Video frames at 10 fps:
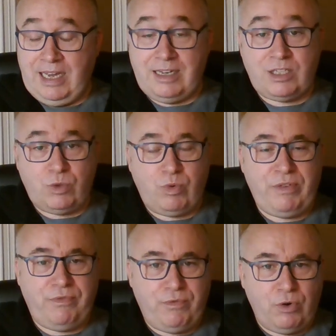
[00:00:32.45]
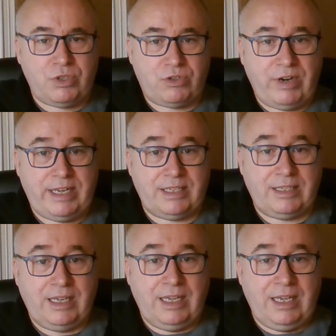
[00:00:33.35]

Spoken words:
and it's quite frustrating